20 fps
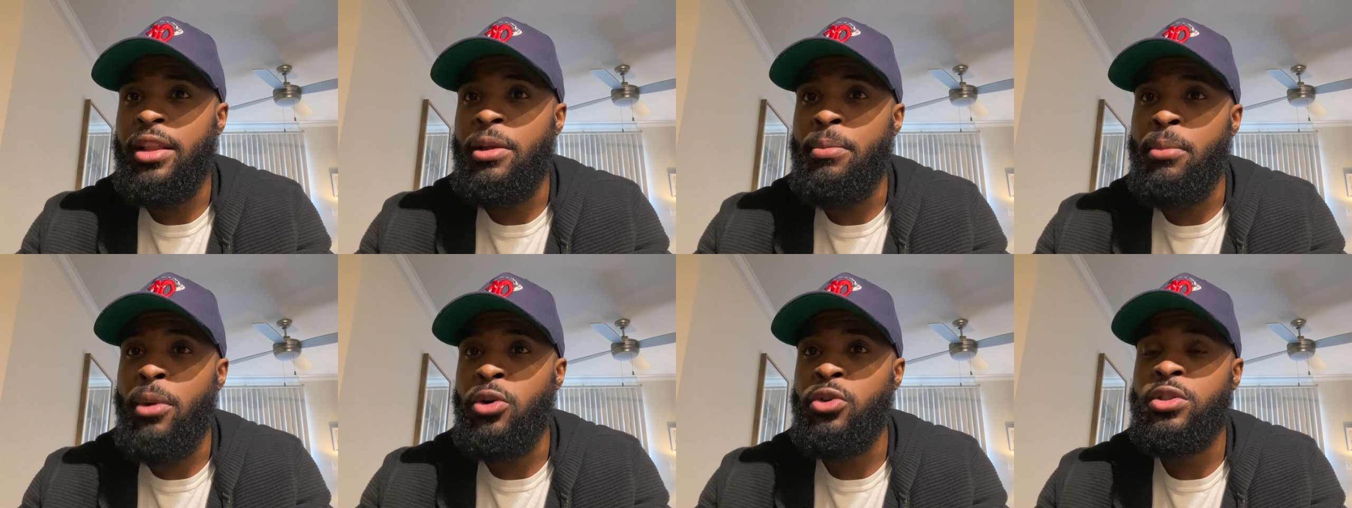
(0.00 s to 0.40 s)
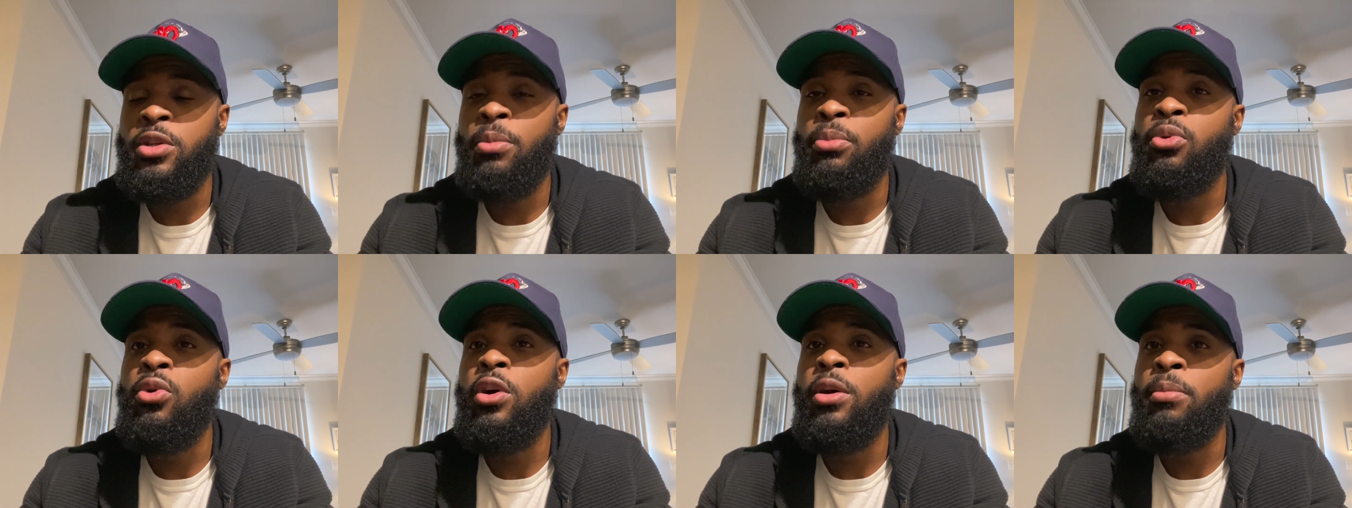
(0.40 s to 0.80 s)
the most
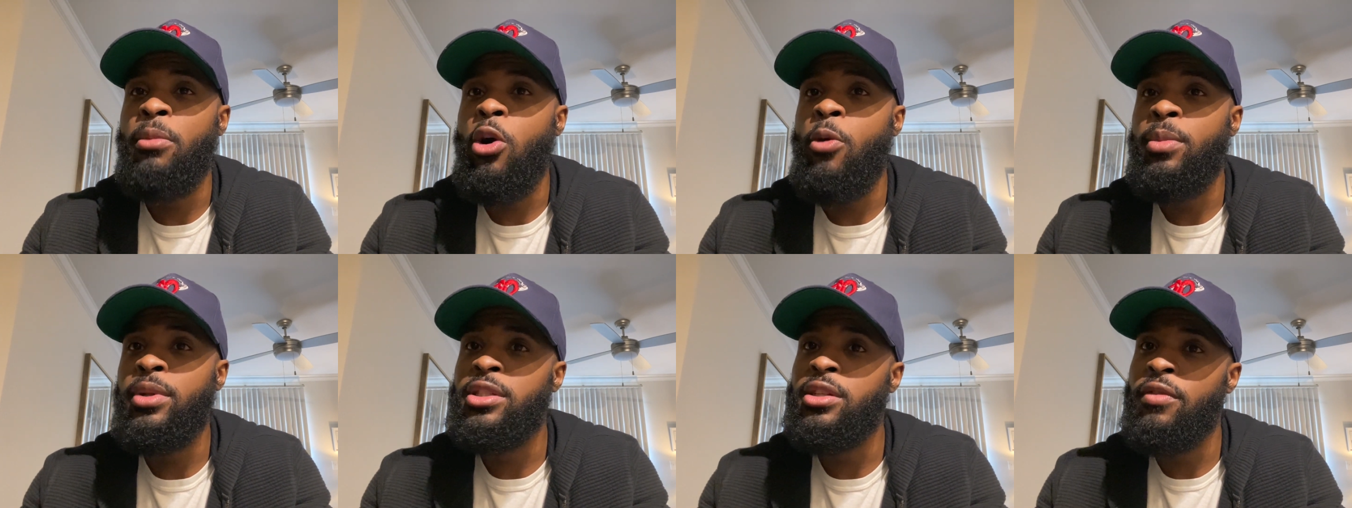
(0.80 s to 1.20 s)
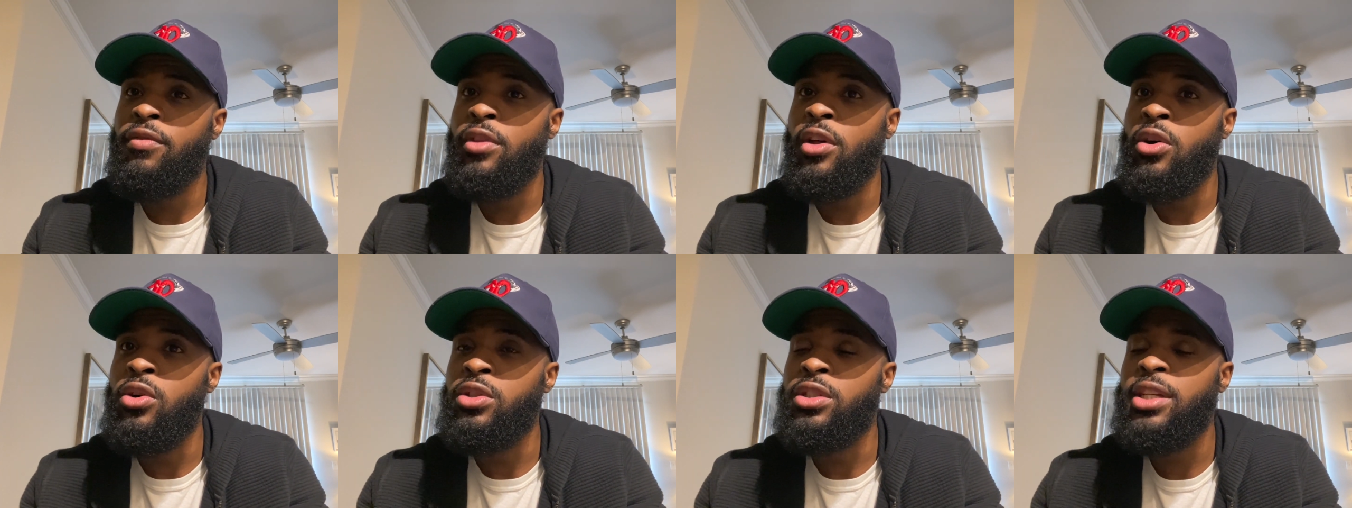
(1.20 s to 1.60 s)
important moments of
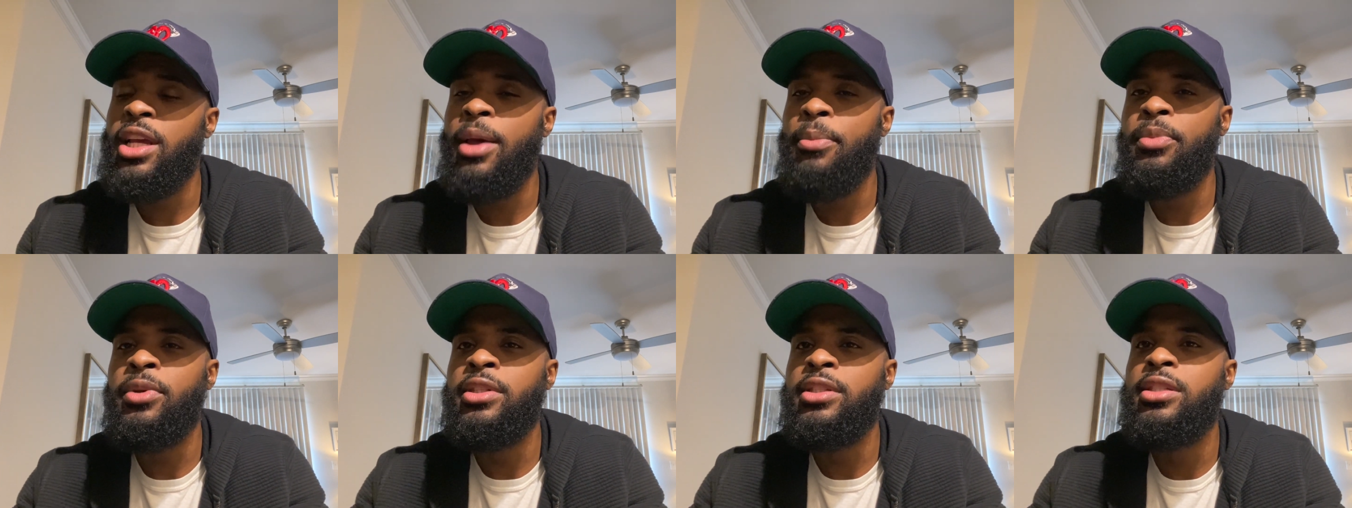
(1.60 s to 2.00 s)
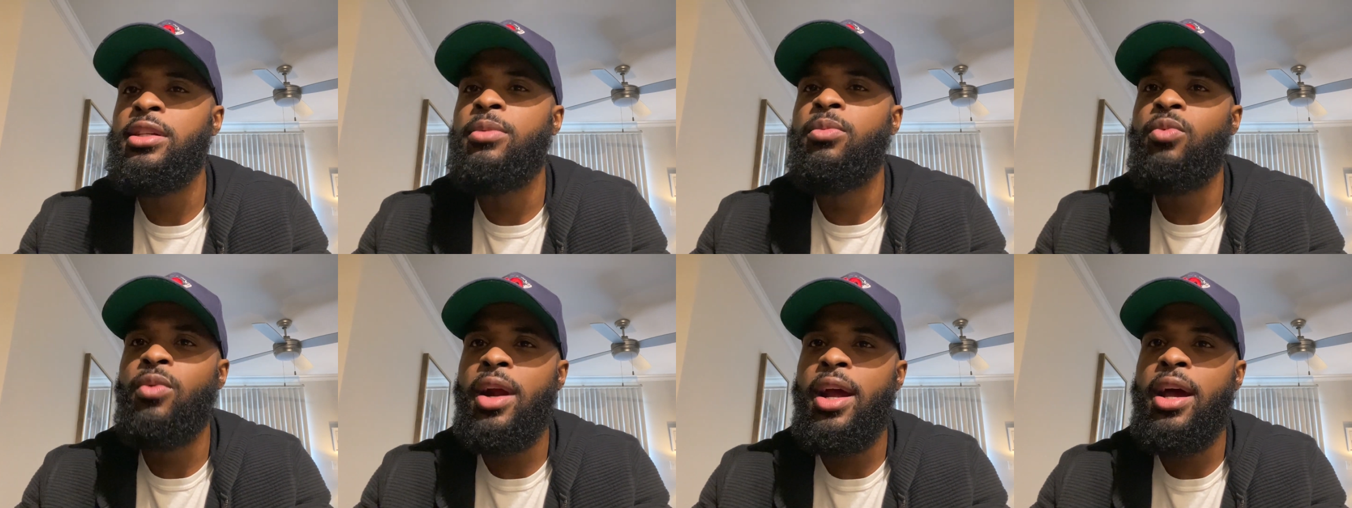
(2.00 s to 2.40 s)
those
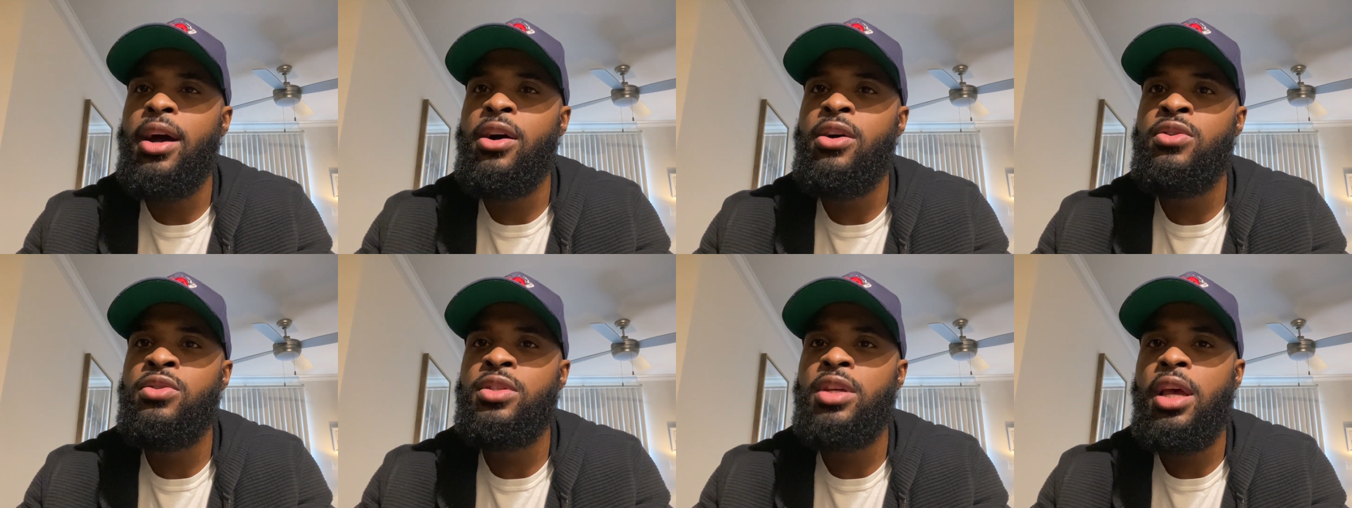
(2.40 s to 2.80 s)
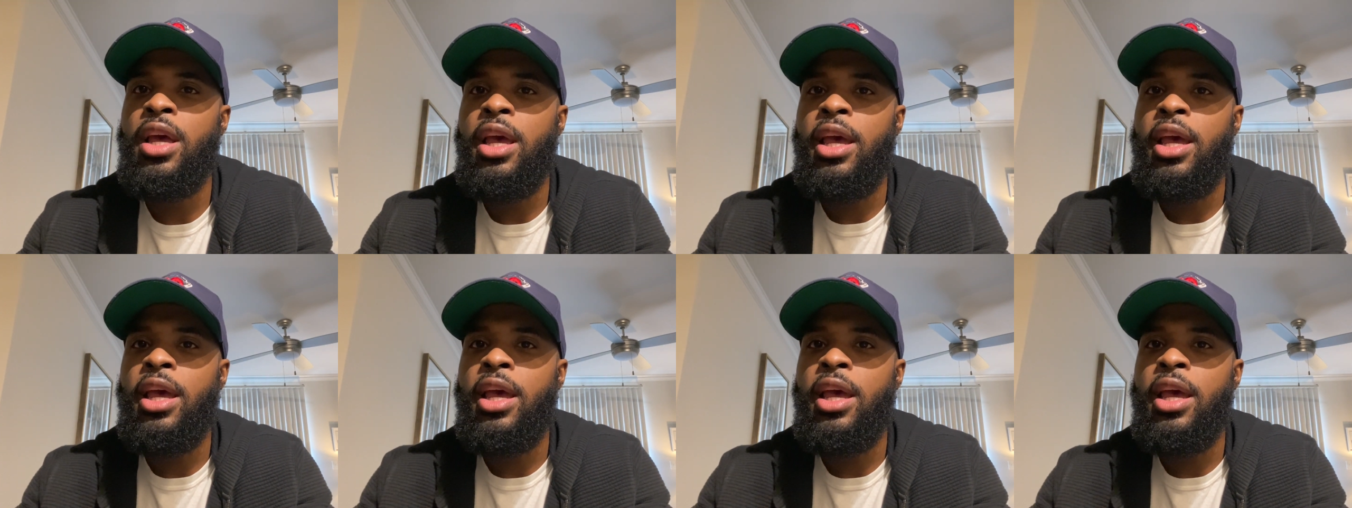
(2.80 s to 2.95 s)
championship rounds,